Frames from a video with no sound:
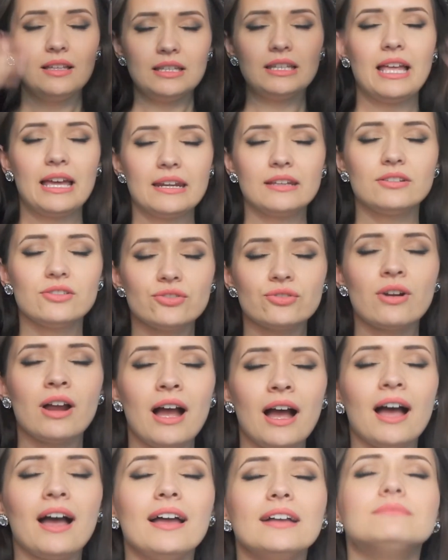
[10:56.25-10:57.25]
Let it
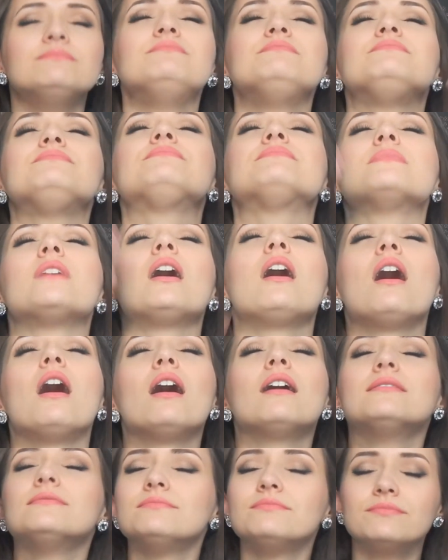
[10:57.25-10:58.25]
dry.
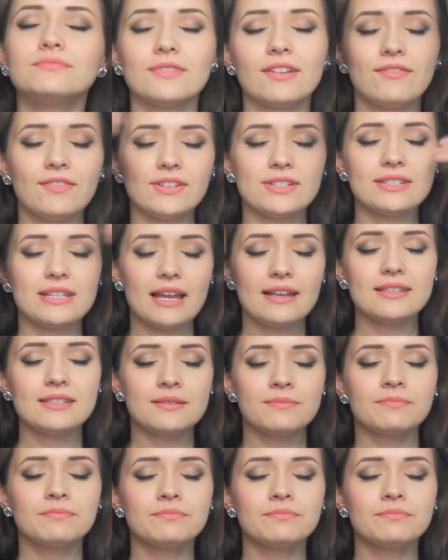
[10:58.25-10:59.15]
Oh, it feels nice.